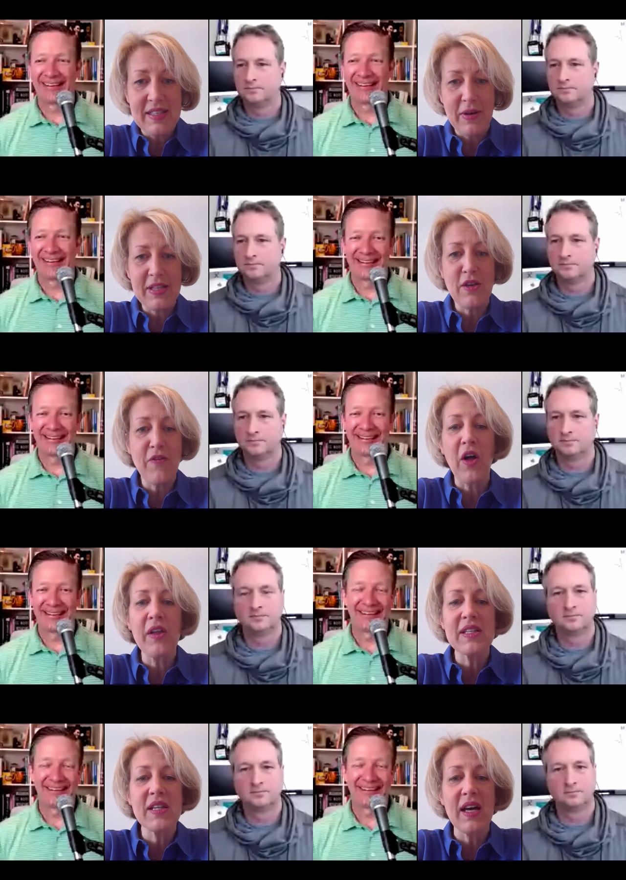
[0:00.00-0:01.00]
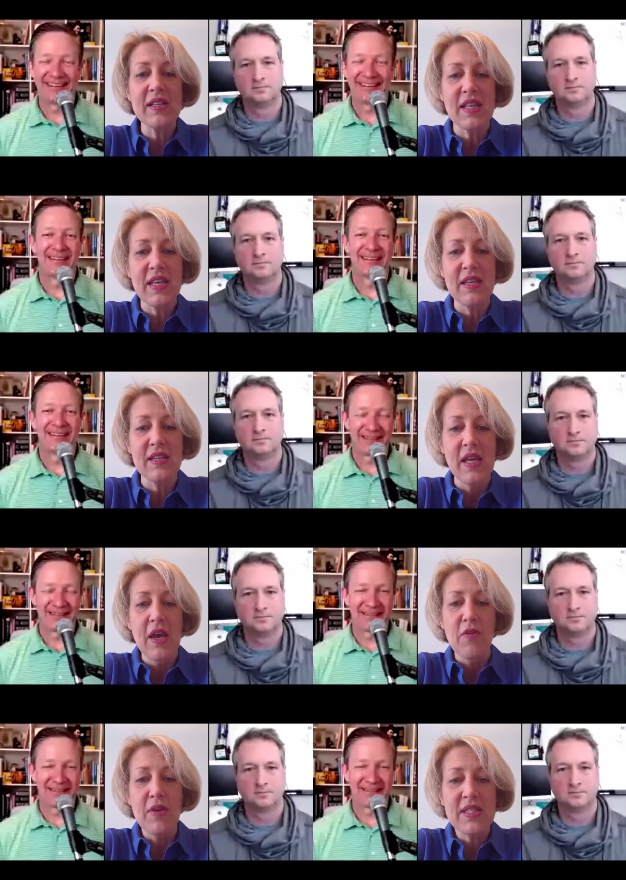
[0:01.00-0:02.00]
Speaker 1: right so if all it does is
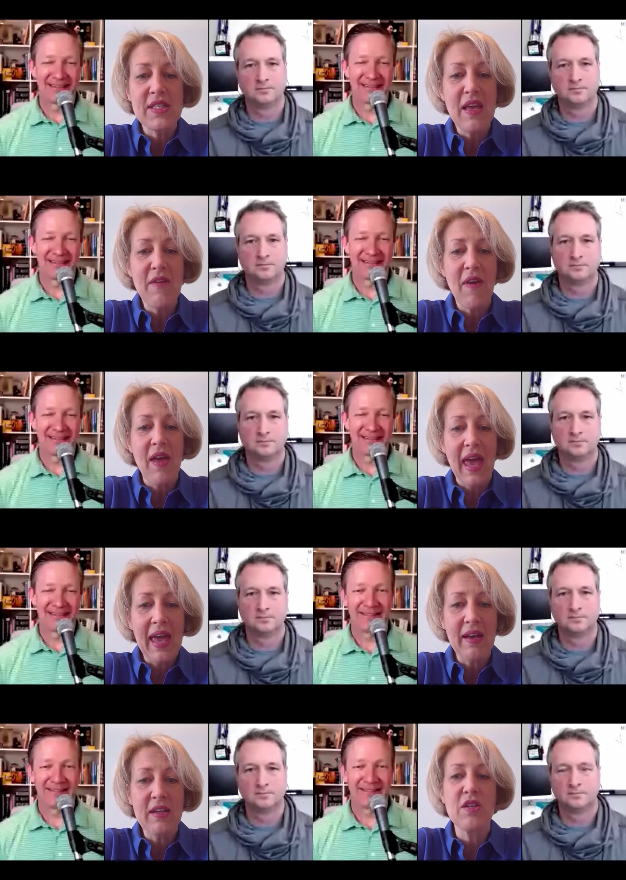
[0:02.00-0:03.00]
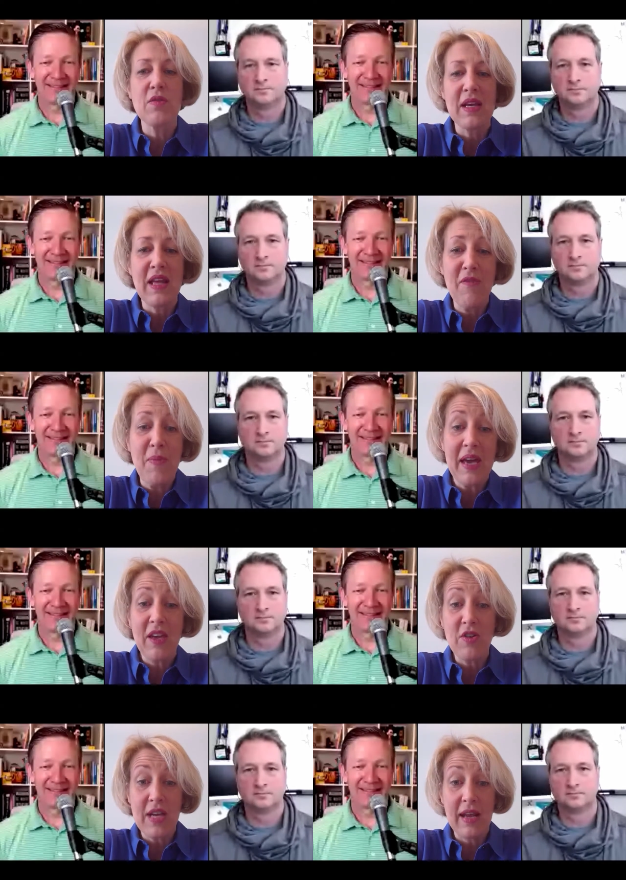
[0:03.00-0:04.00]
receive hang on to and give
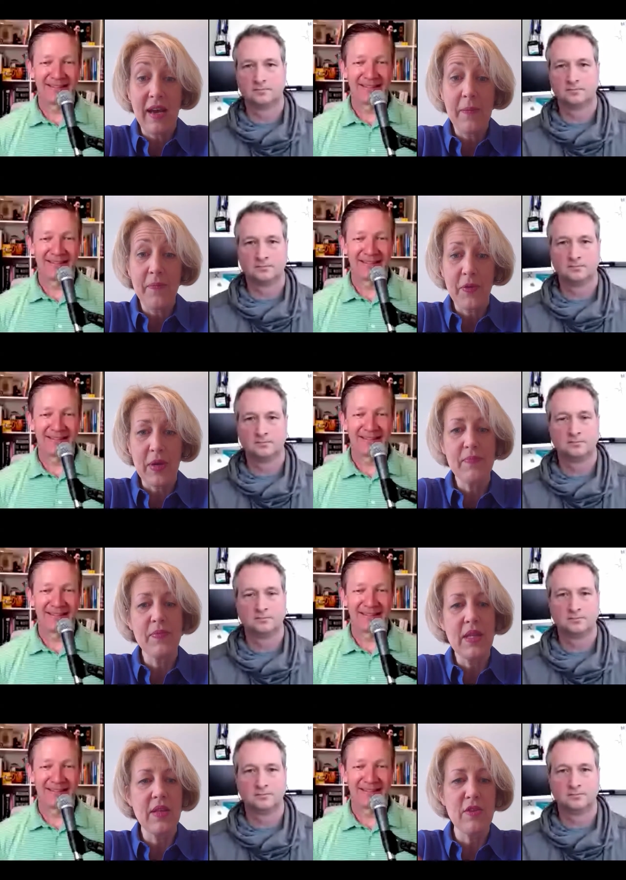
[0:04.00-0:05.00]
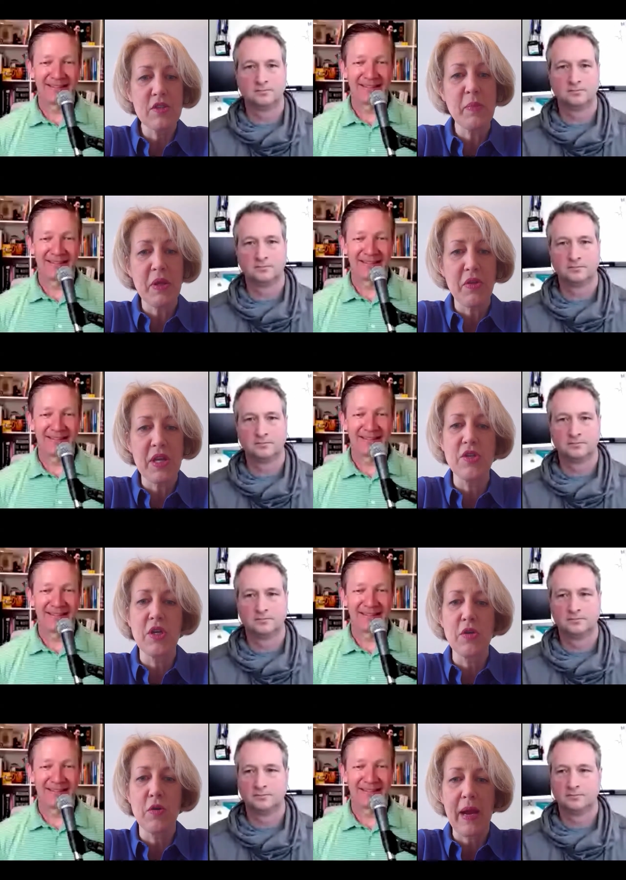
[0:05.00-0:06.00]
back your data right? And then there's some other things
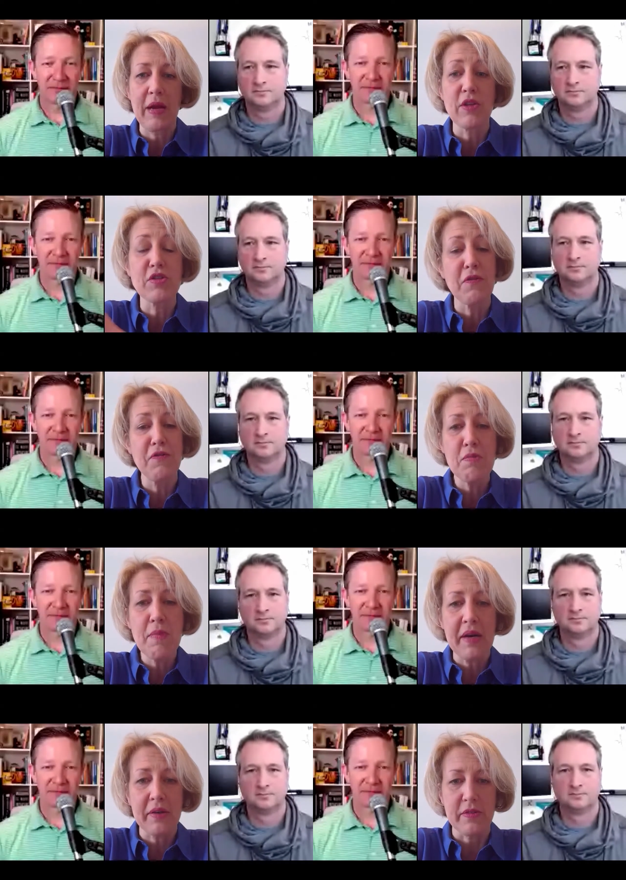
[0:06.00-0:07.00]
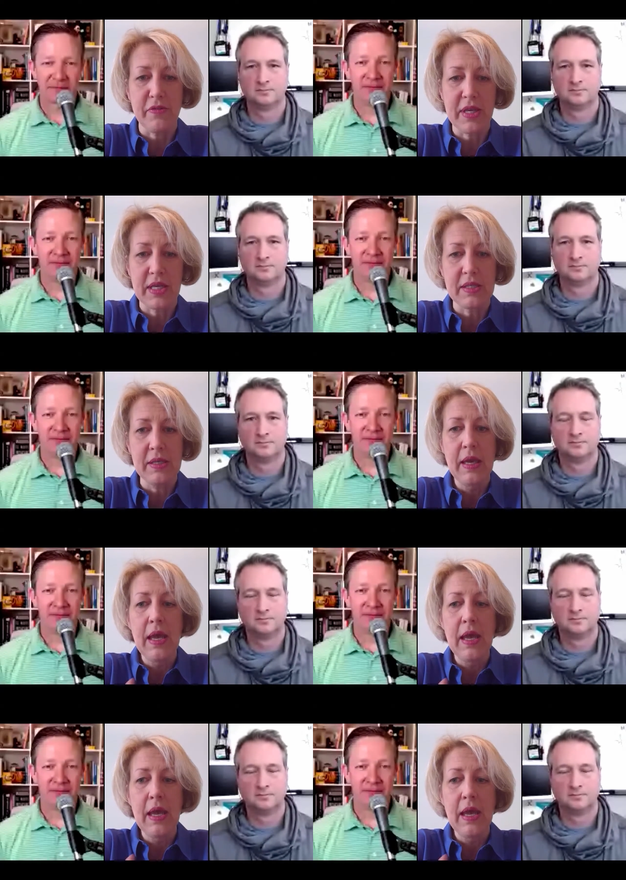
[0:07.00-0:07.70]
you can do around it. There's a few models for this.